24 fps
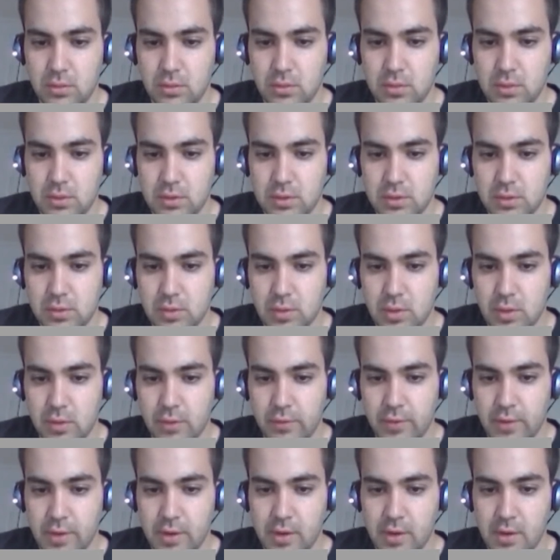square
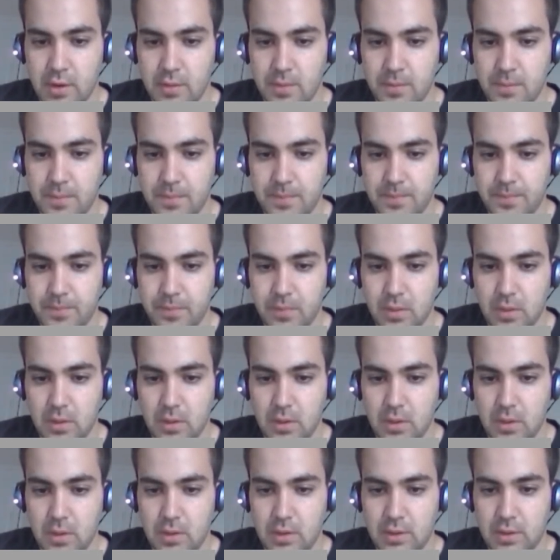over here,
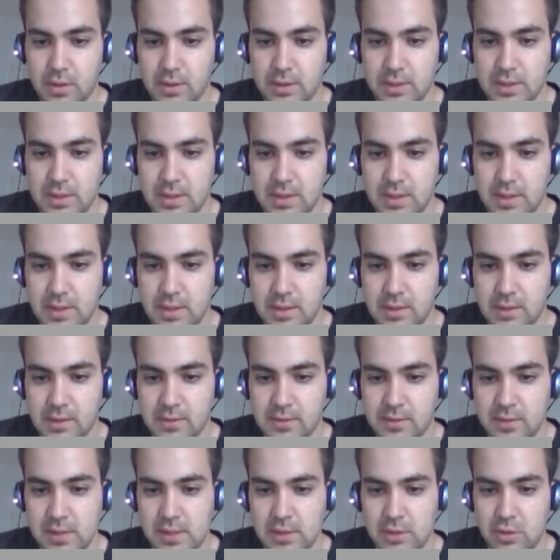you can see that it
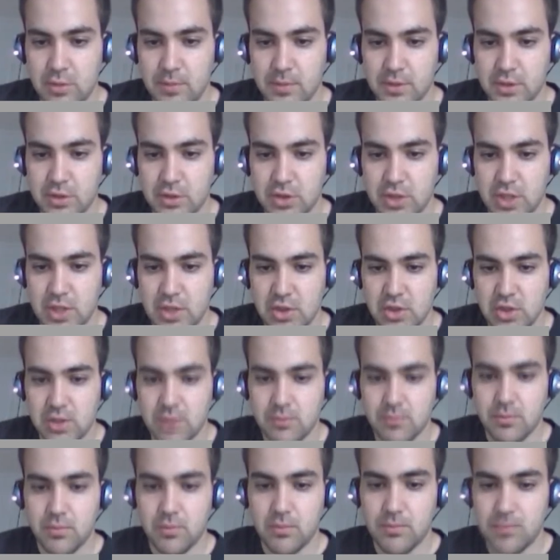doesn't look like too much is
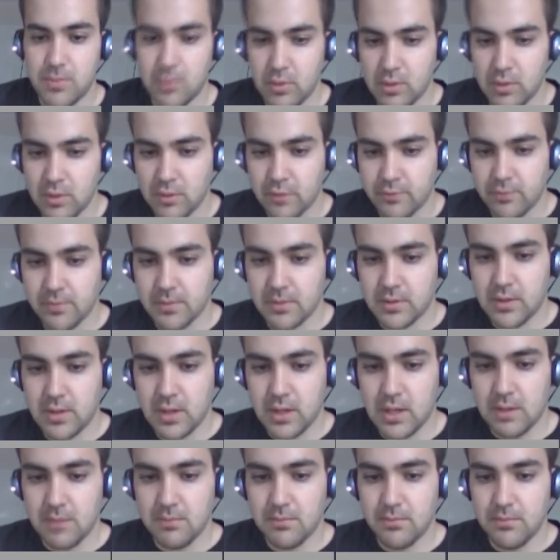changing, but when I look from the
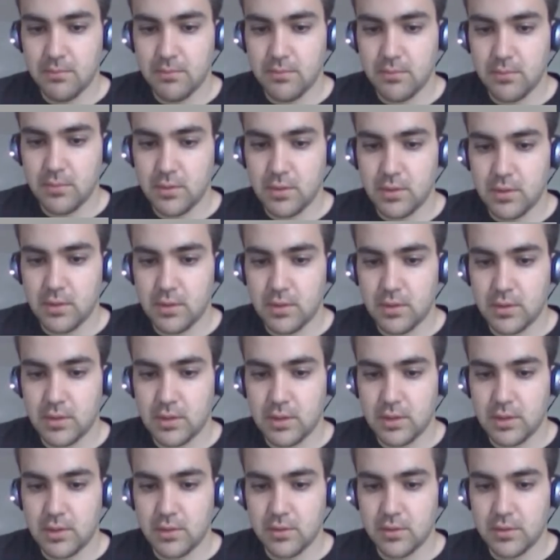top, you can
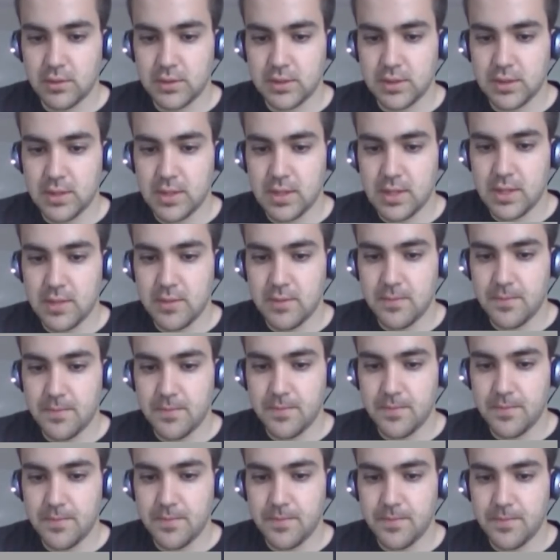clearly see that
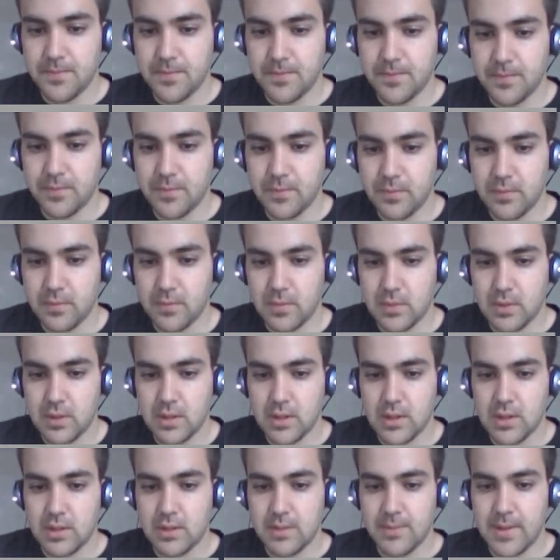
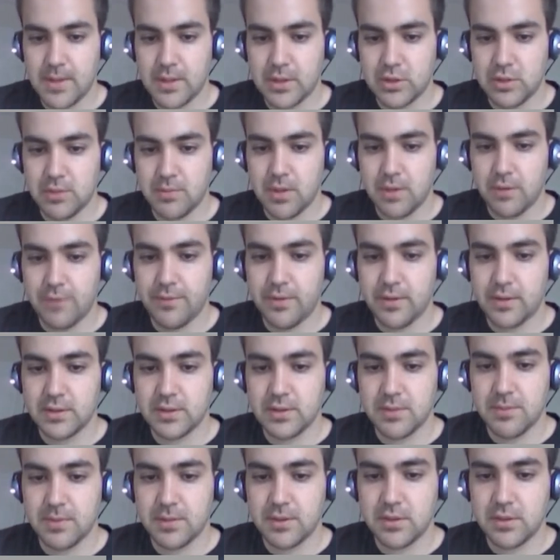I'm actually modifying
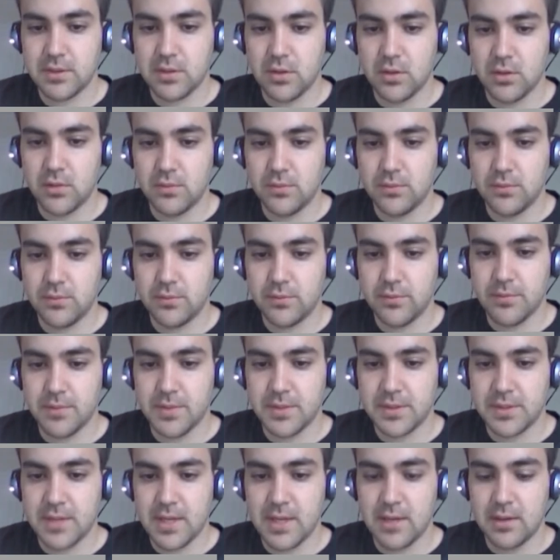something. So from
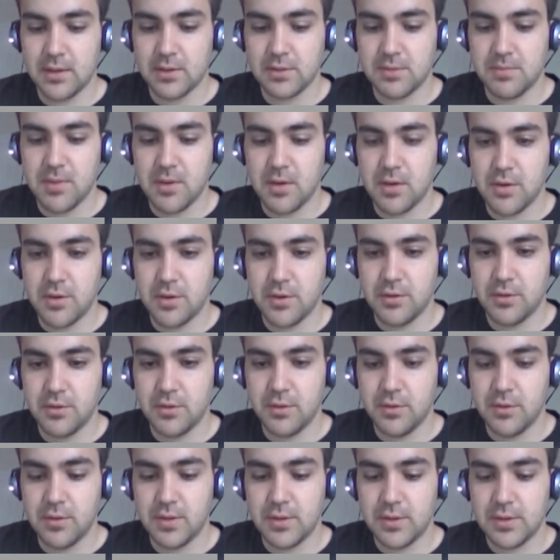this angle, it's better to
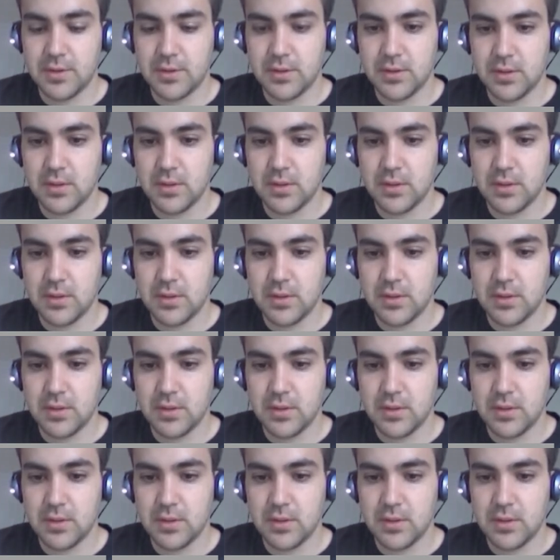do this.